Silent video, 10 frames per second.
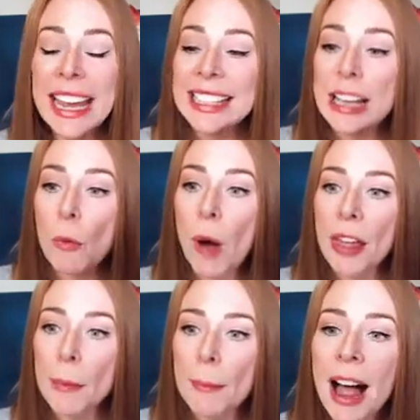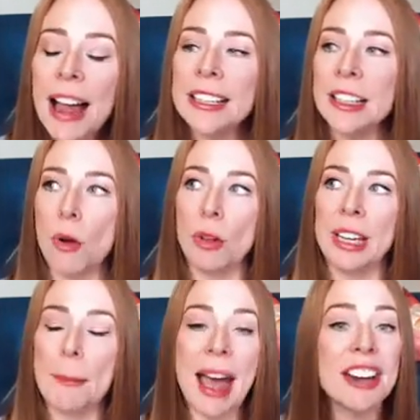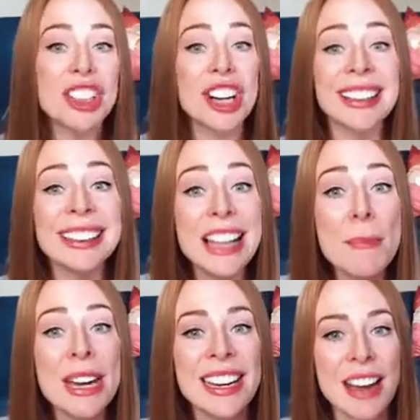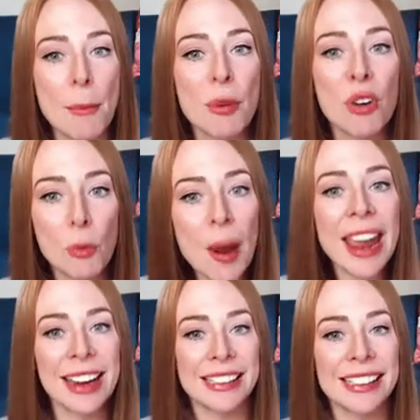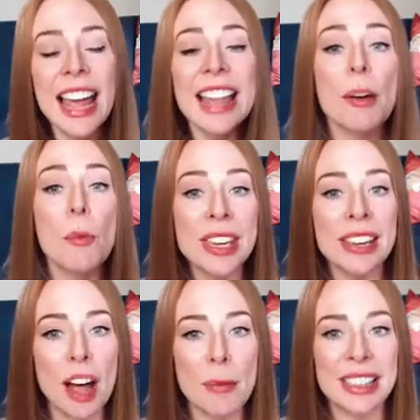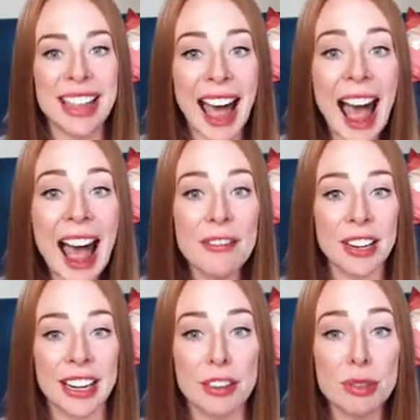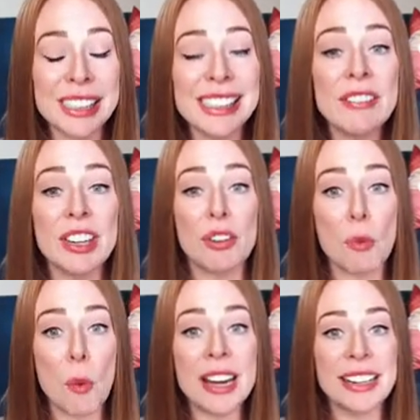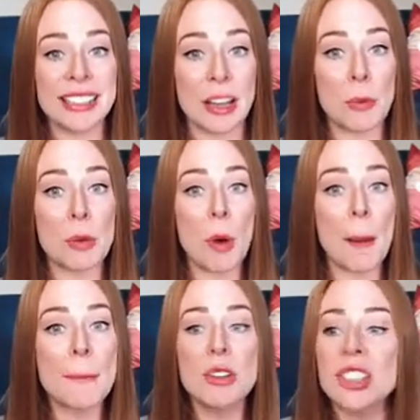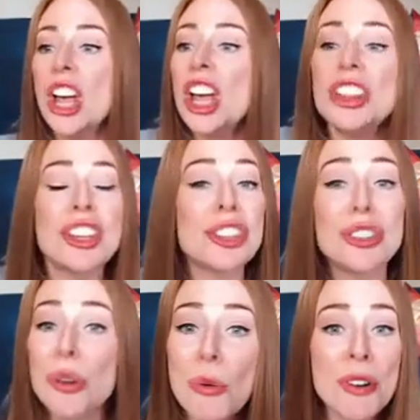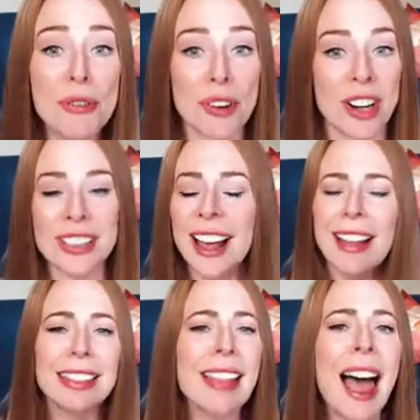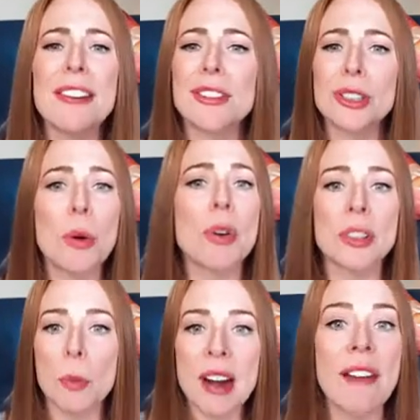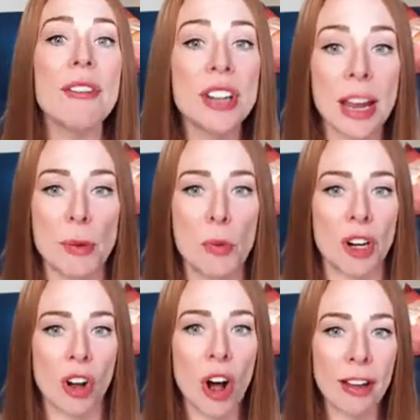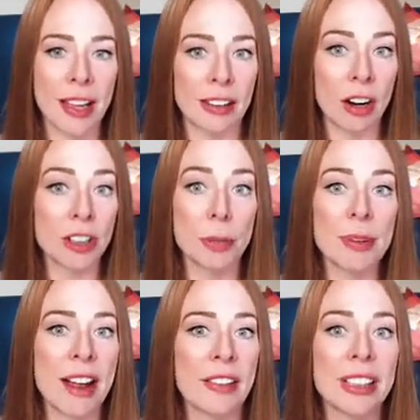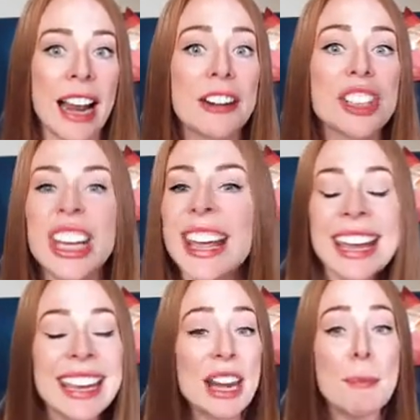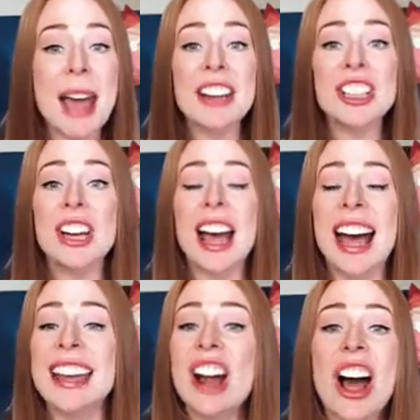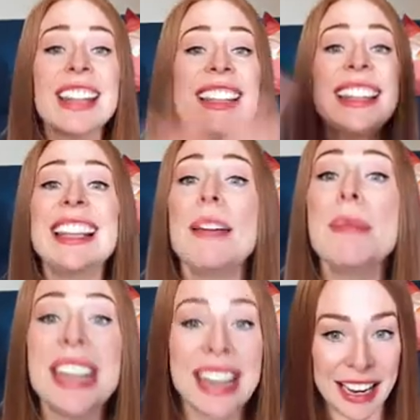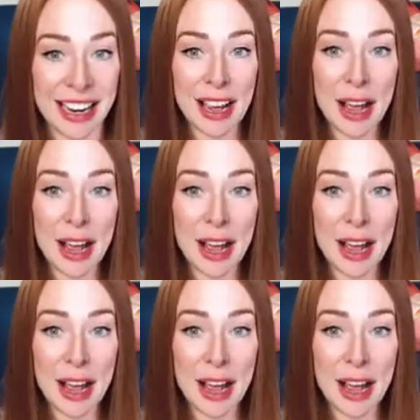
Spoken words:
is that while the mind can only imagine a limited number of ways that we can come into the having and the receiving of what it is that we want most, the universe, life, source, whatever name you want to call that larger benevolent energy, can imagine an unlimited